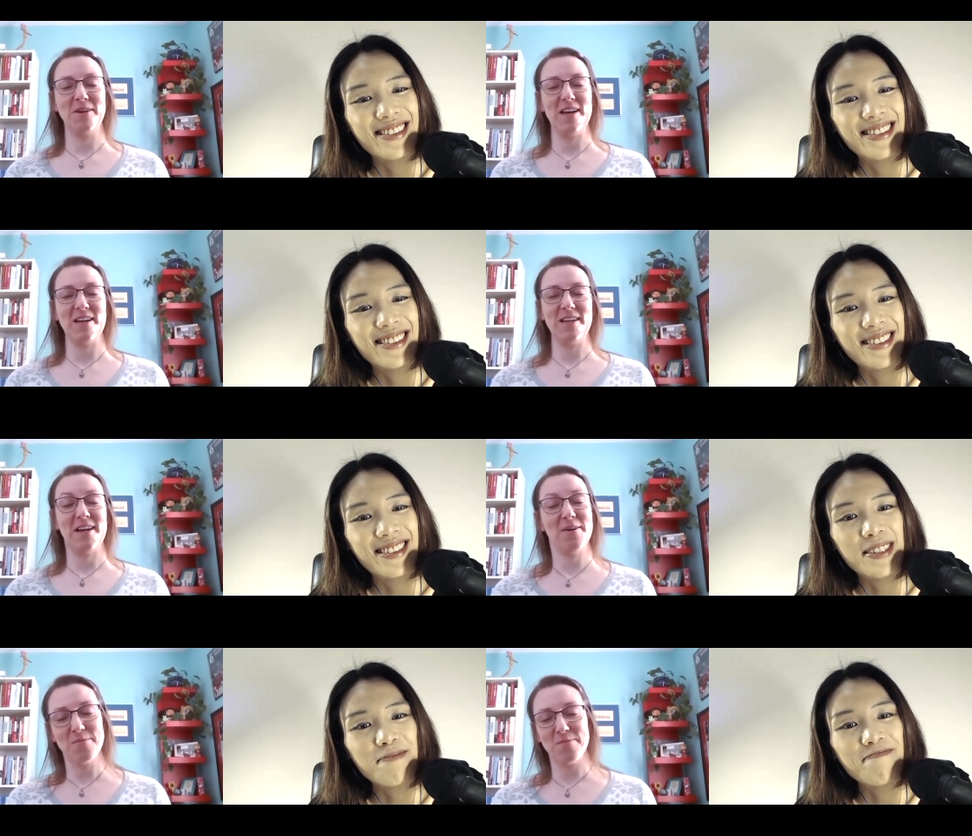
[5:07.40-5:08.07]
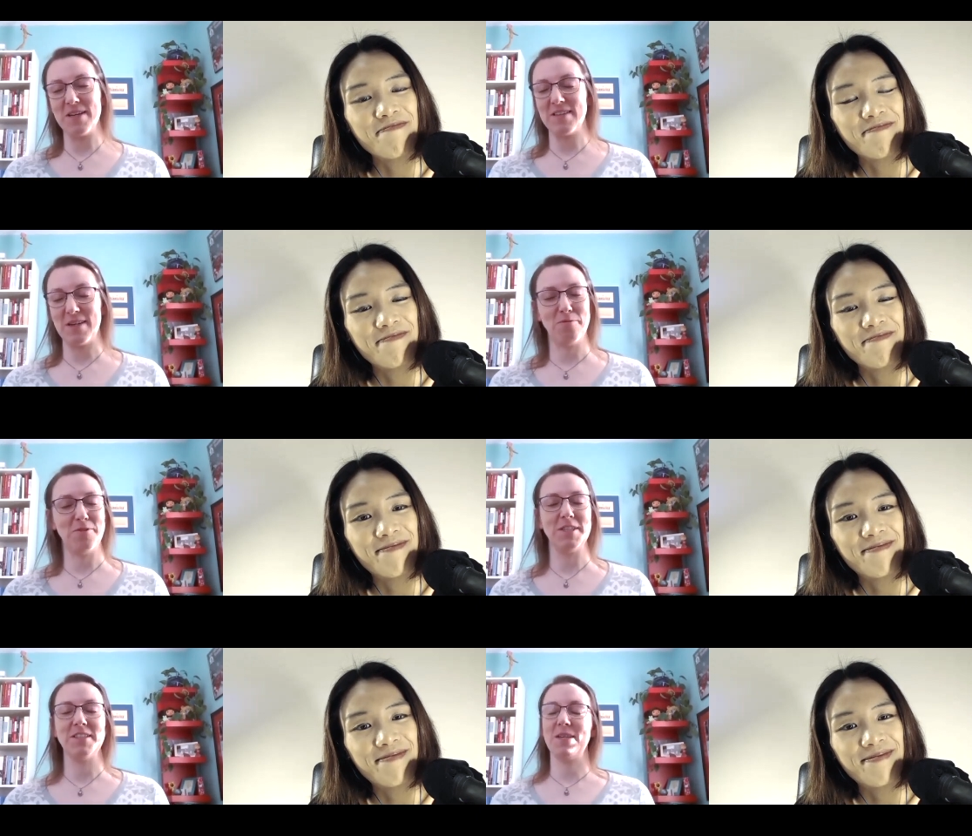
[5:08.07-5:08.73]
Speaker 1: way. I hope mm. it's helpful
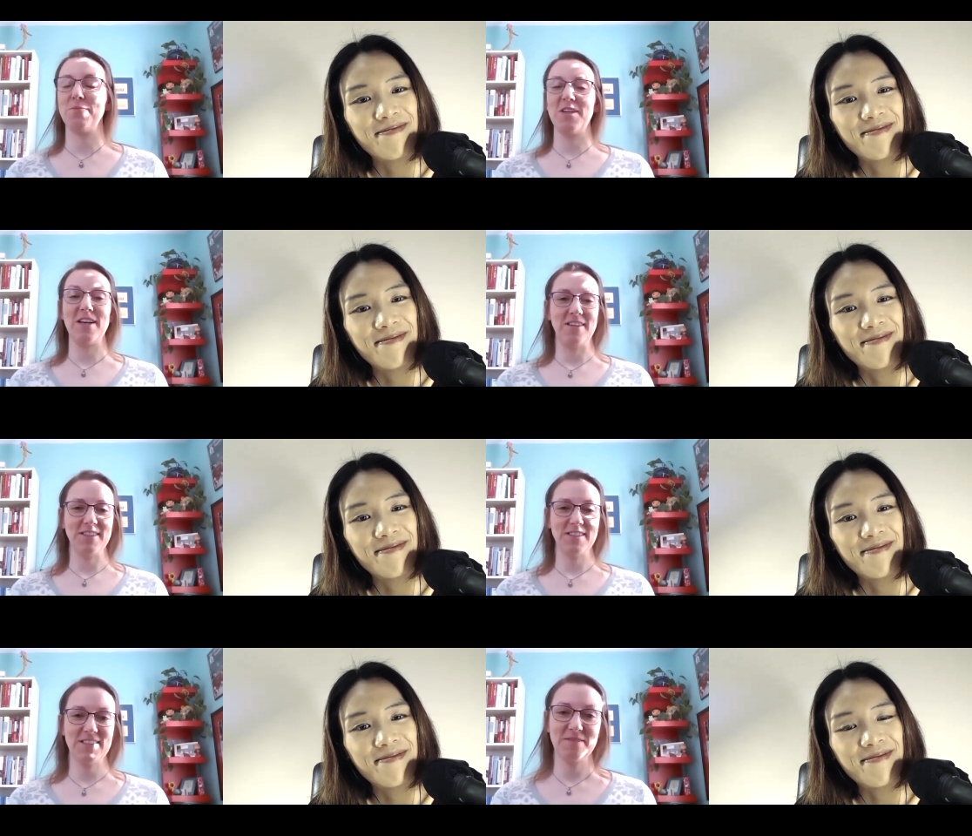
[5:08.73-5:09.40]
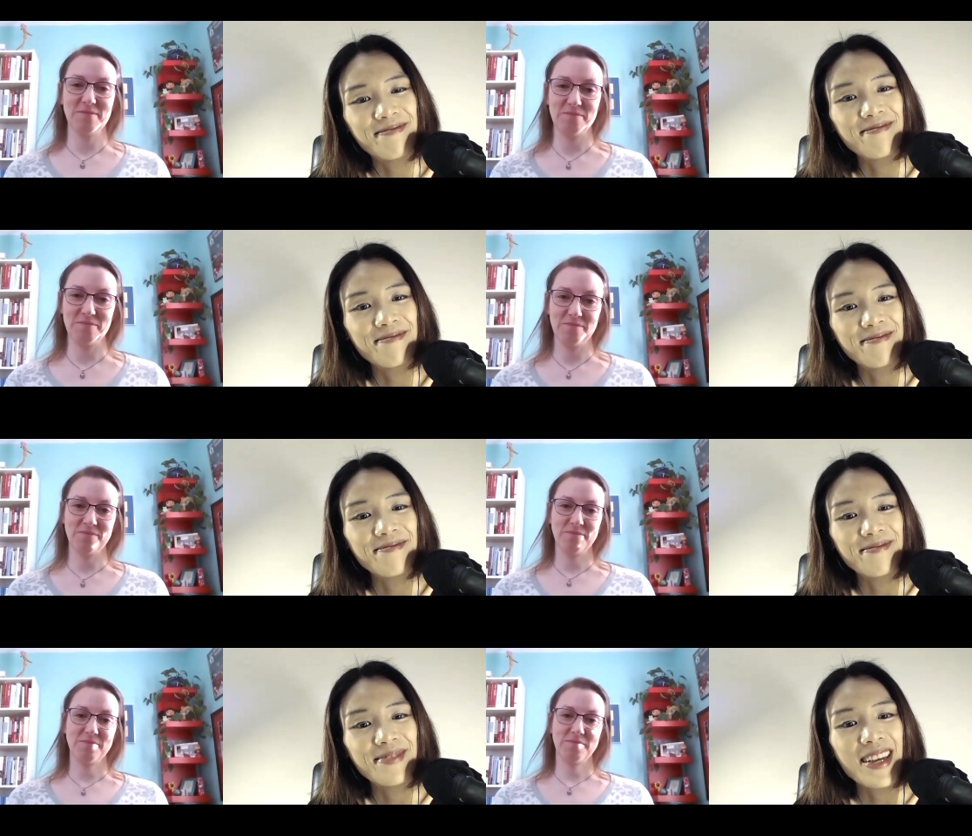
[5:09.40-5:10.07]
to someone else.
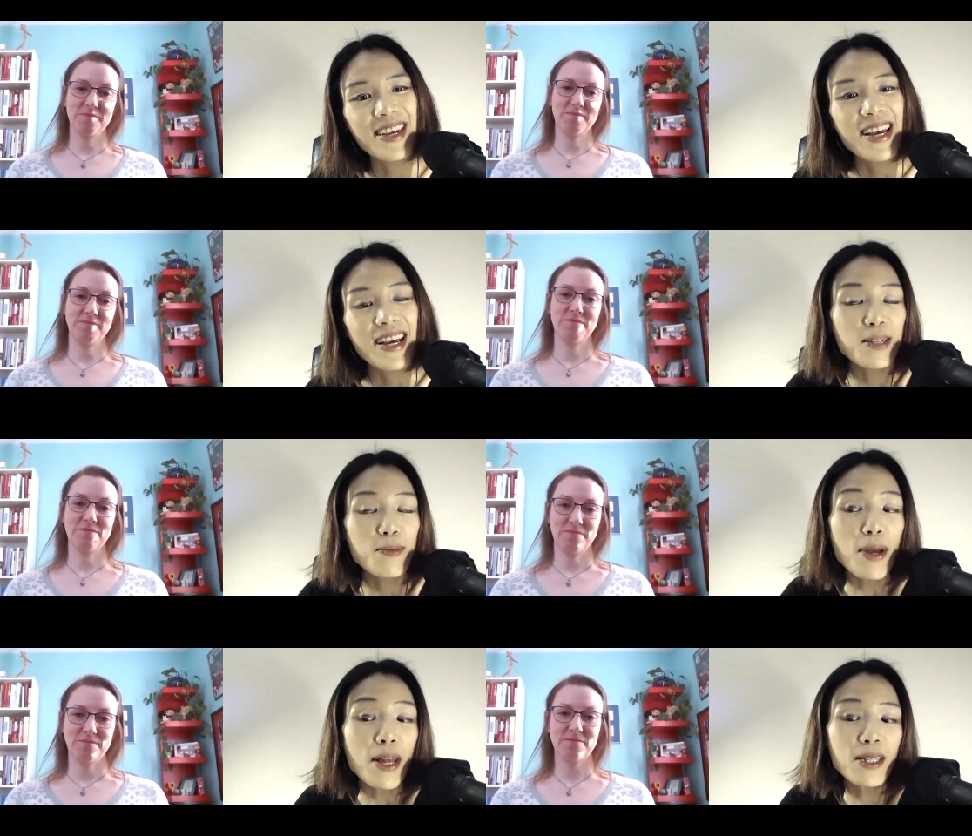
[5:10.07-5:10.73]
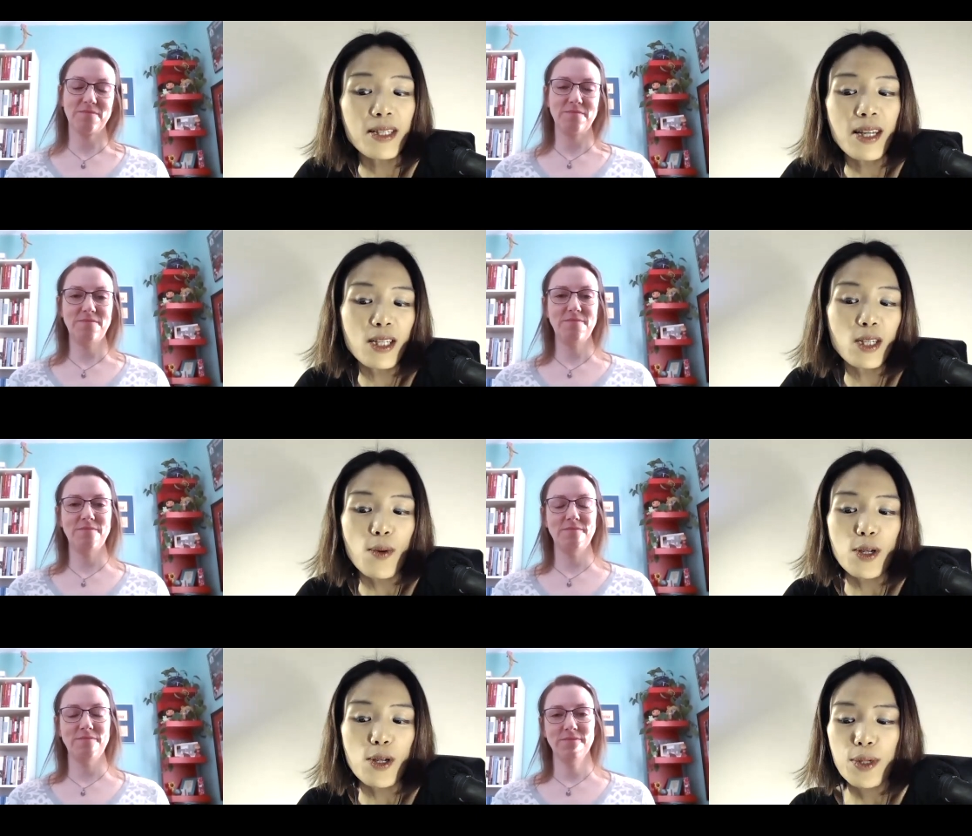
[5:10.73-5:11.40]
Speaker 2: Because mm. my next, next
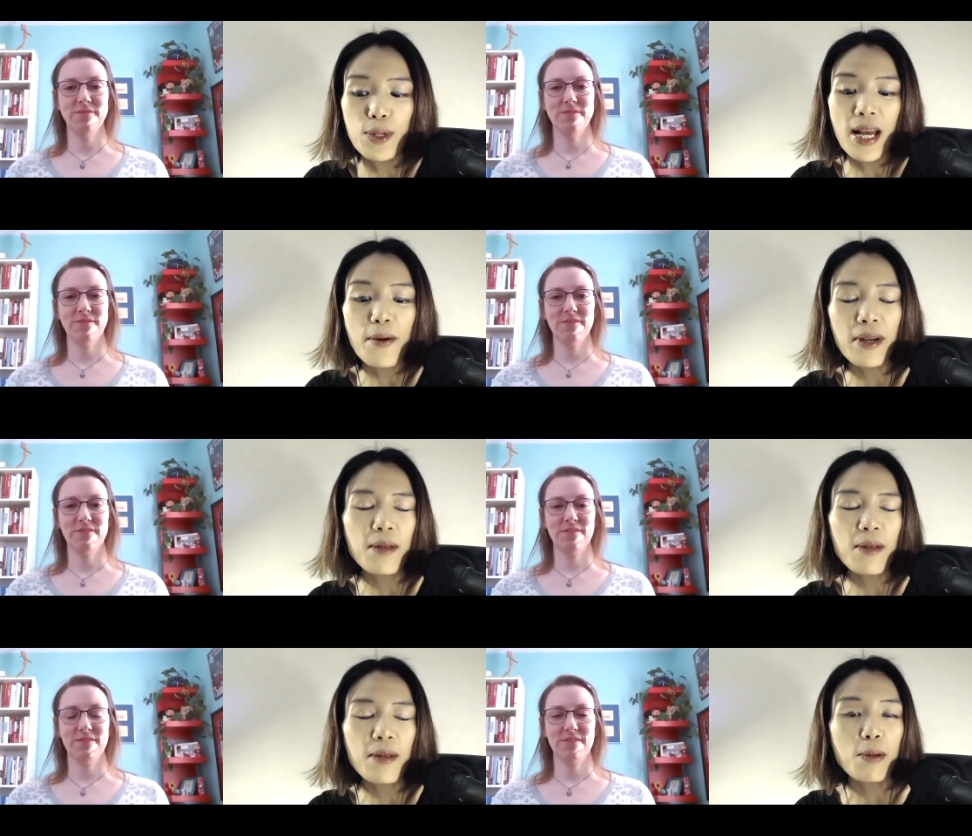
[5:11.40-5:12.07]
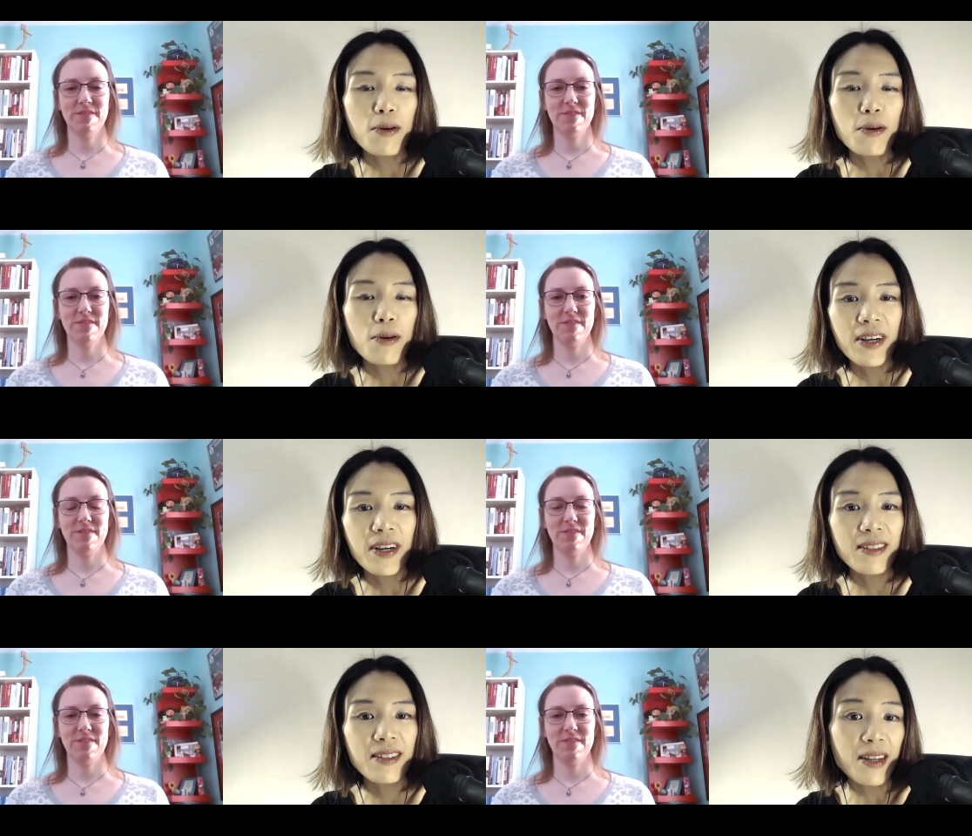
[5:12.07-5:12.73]
question was how can people
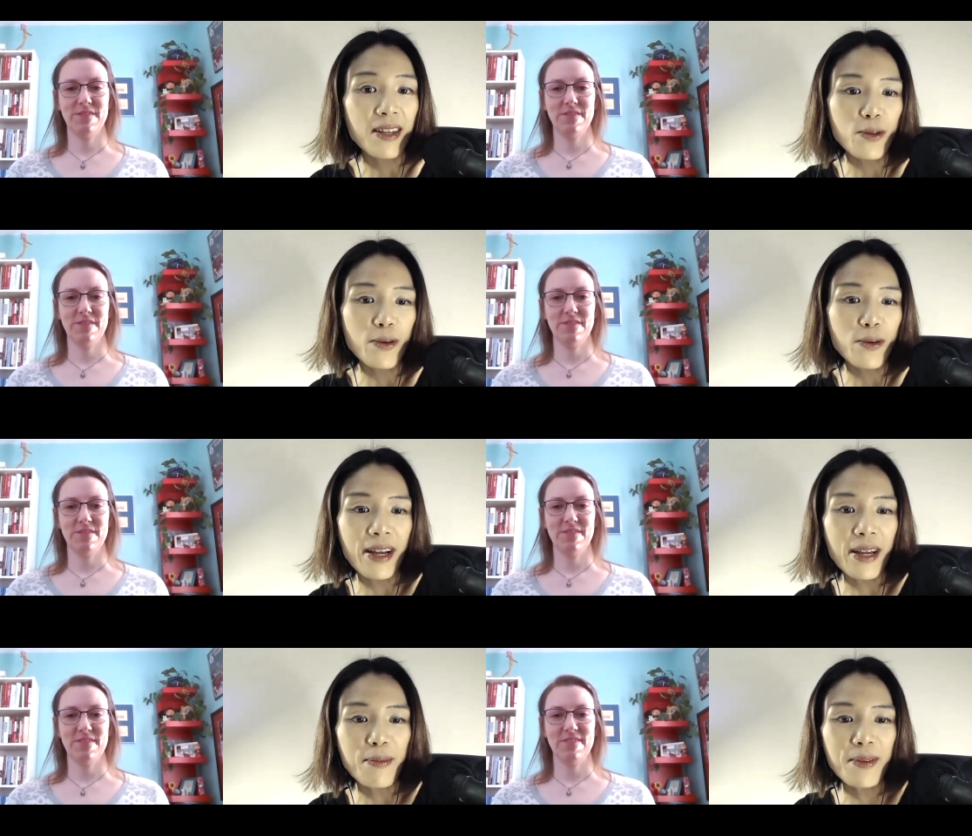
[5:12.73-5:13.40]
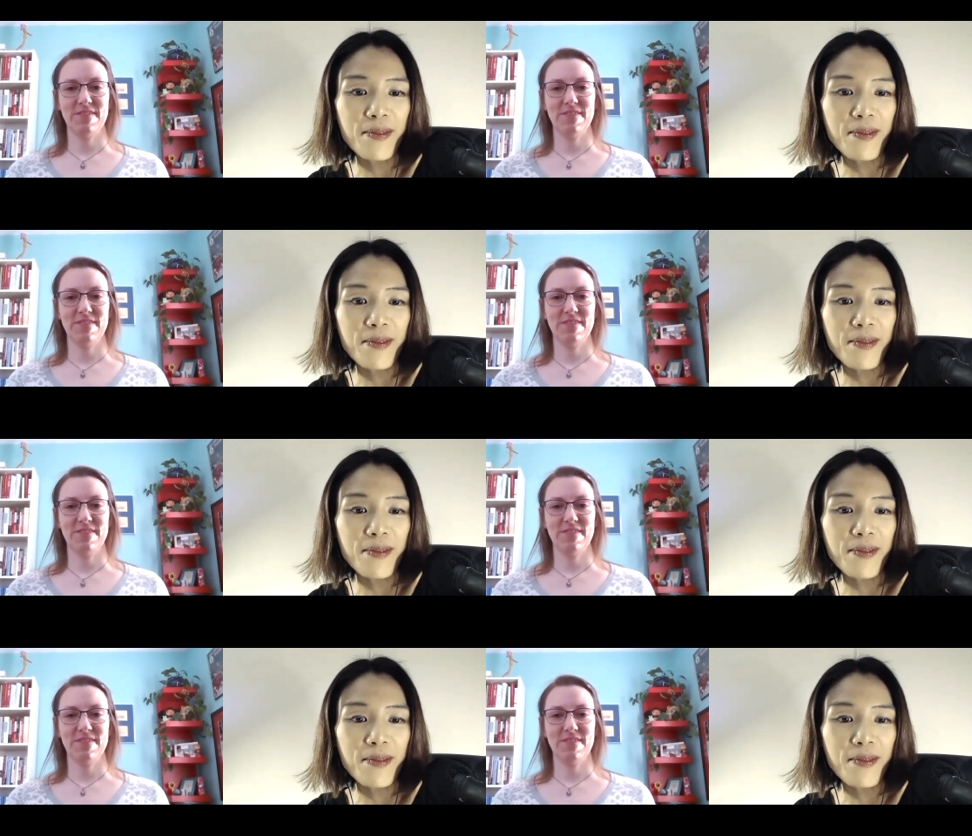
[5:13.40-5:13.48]
find their tribe?